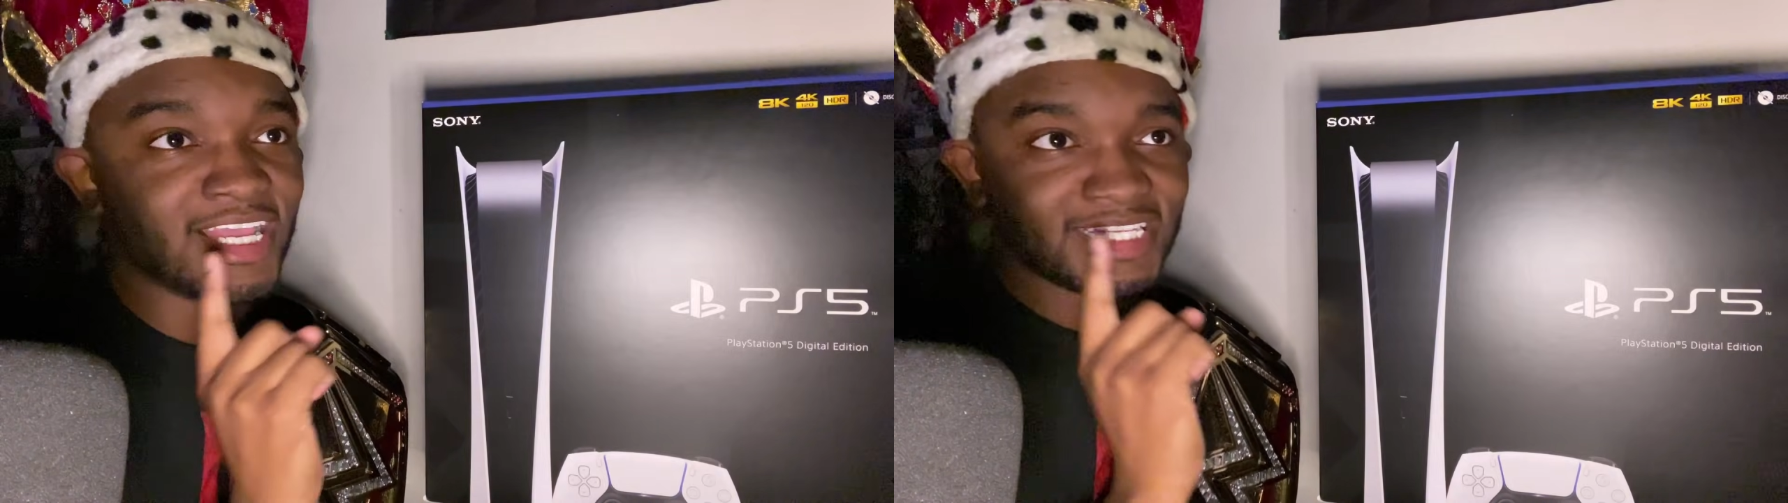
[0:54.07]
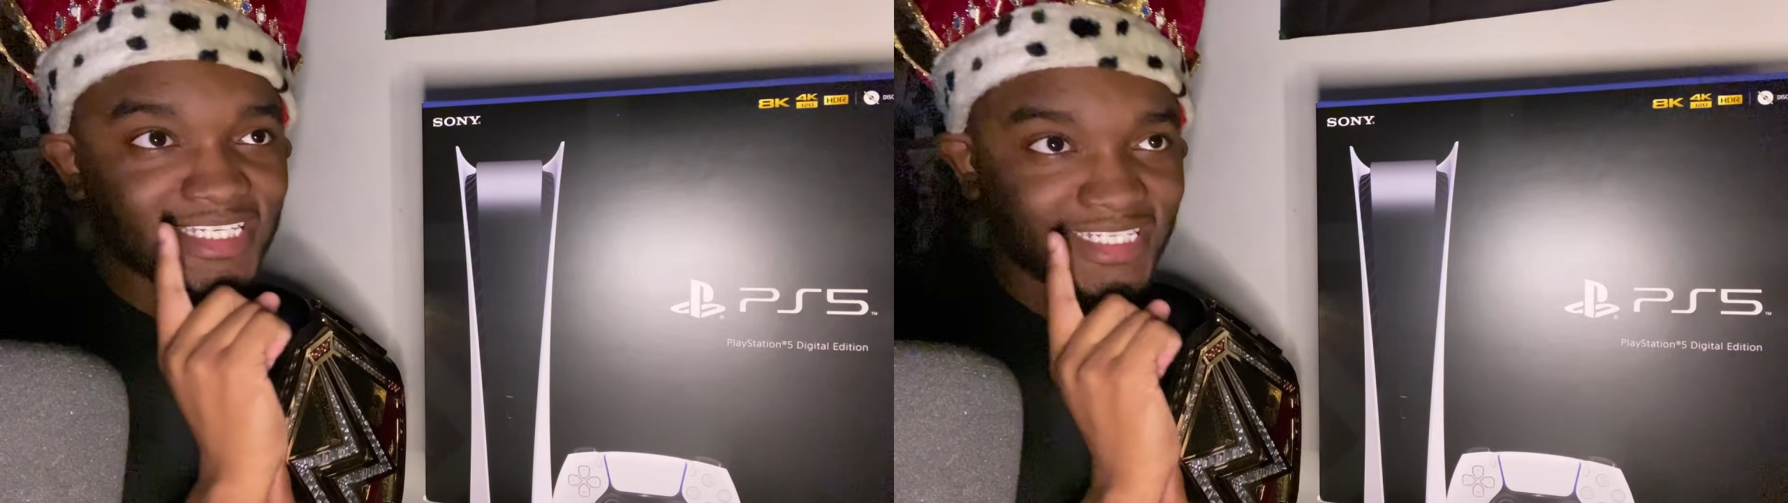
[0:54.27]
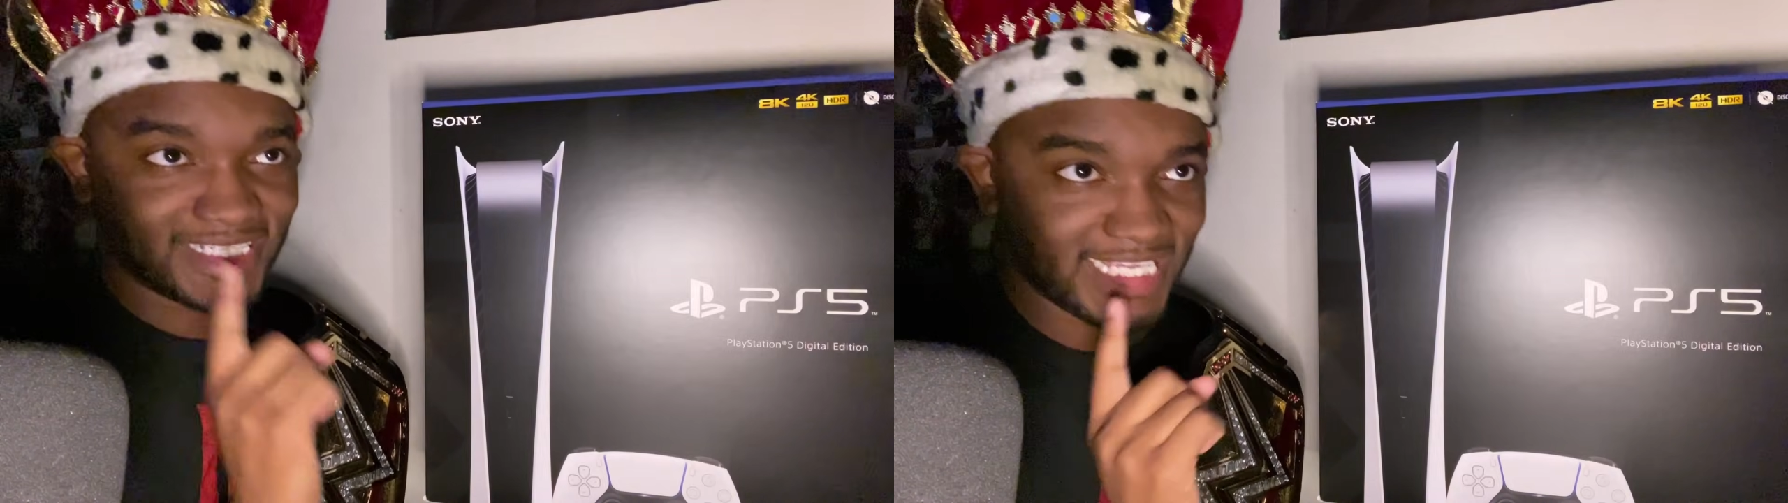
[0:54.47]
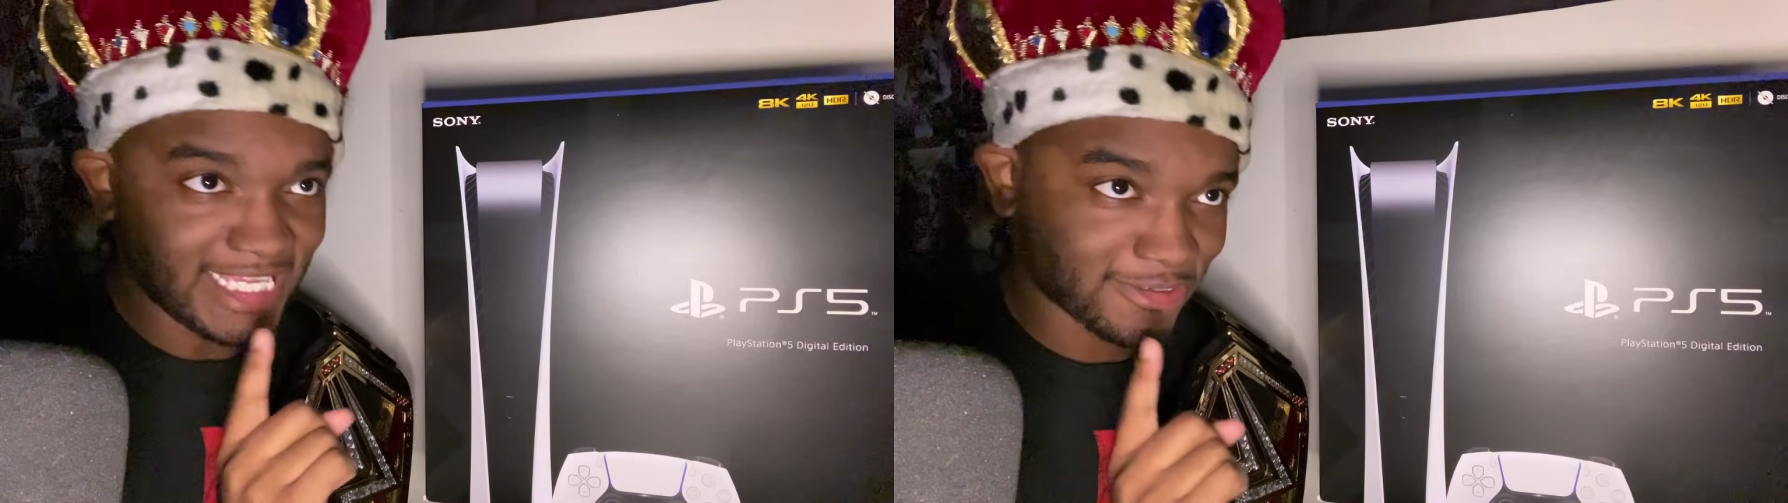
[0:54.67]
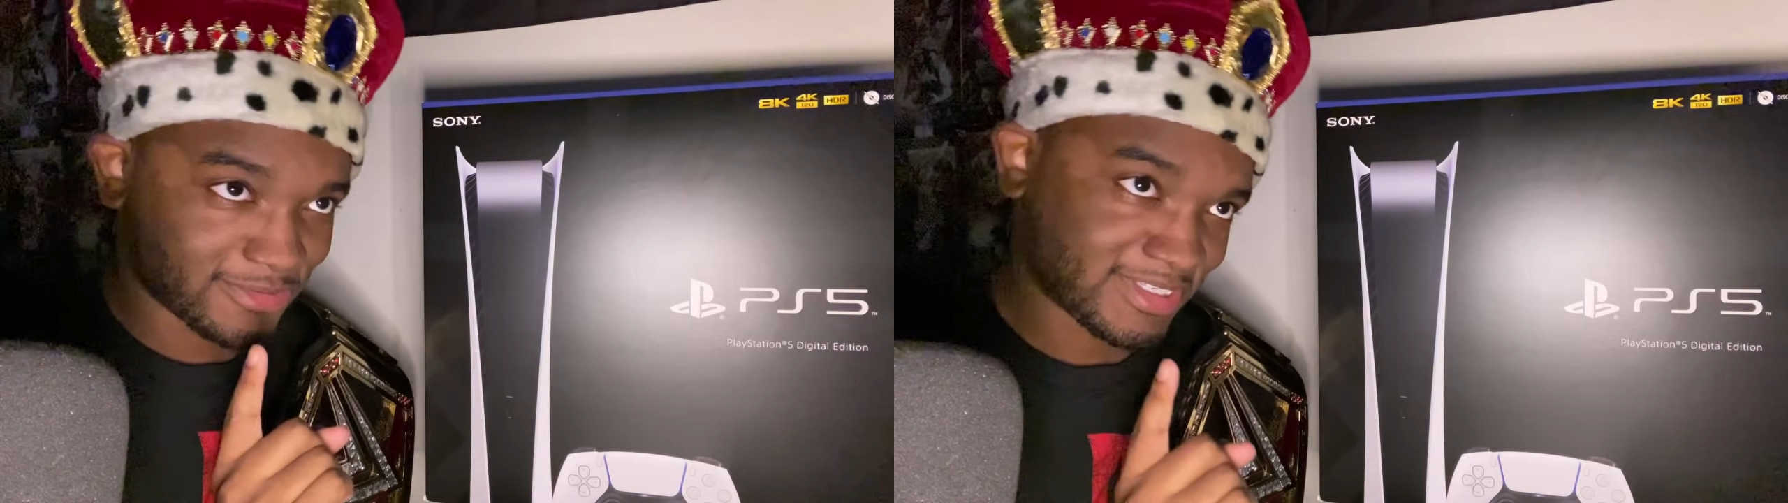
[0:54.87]

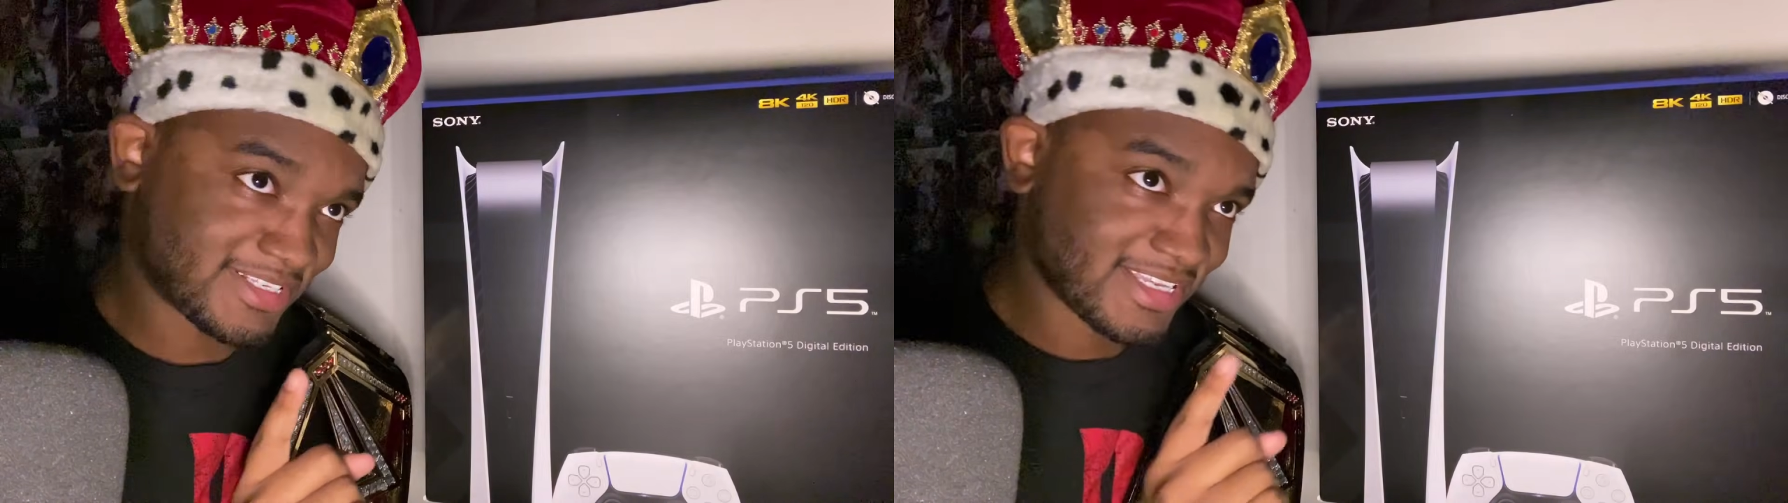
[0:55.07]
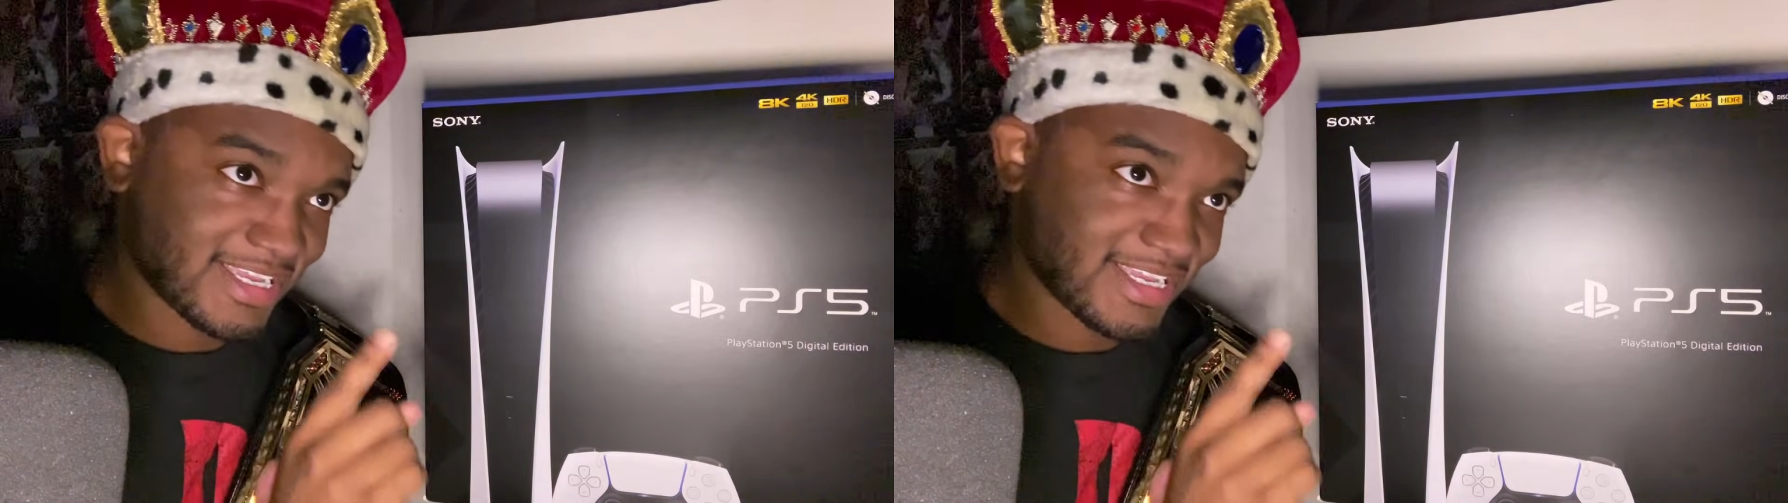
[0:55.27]
steals